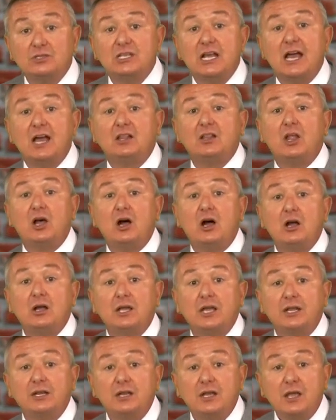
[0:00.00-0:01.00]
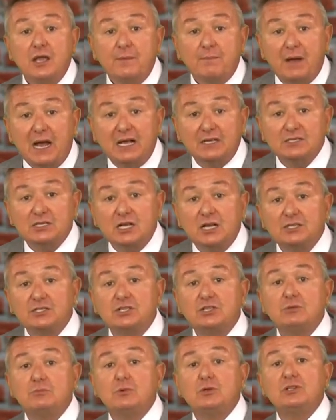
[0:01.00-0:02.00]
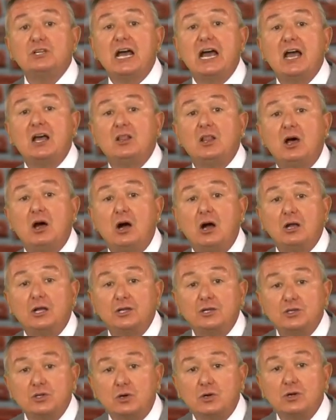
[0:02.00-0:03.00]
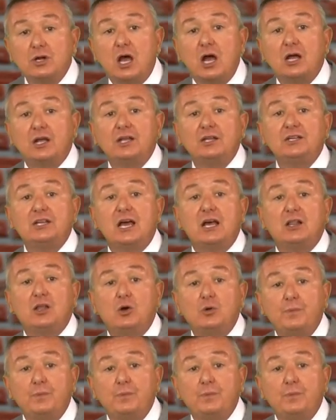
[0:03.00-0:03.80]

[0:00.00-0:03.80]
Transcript: dialogue and past customer dialogue and door knocking dialogue,